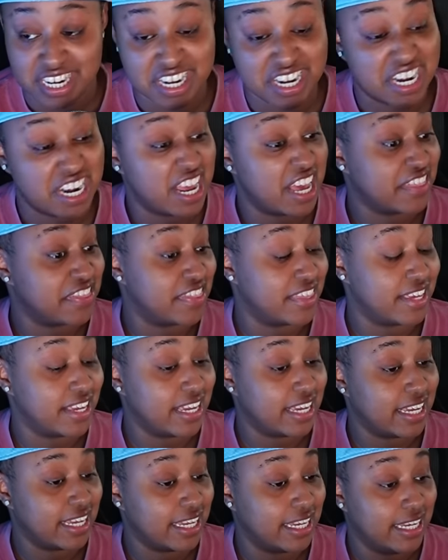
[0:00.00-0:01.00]

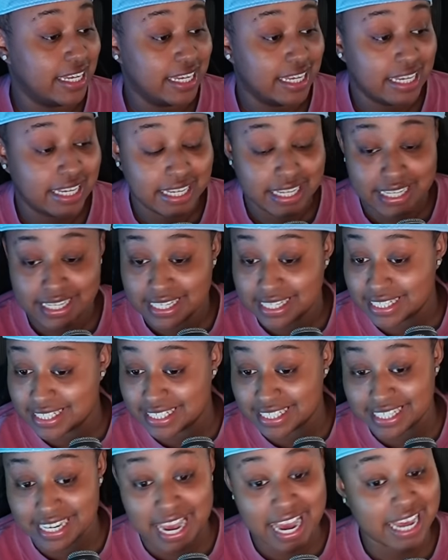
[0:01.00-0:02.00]
Nothing,
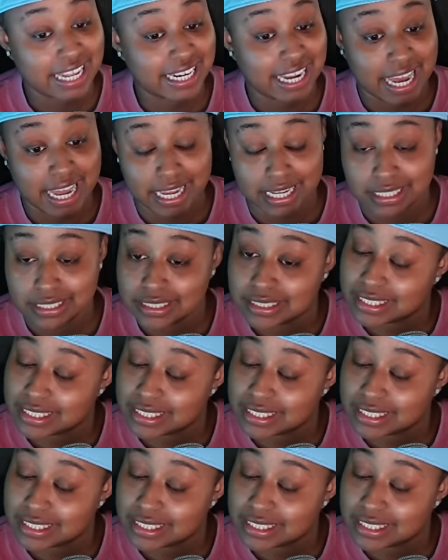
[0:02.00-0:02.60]
nada.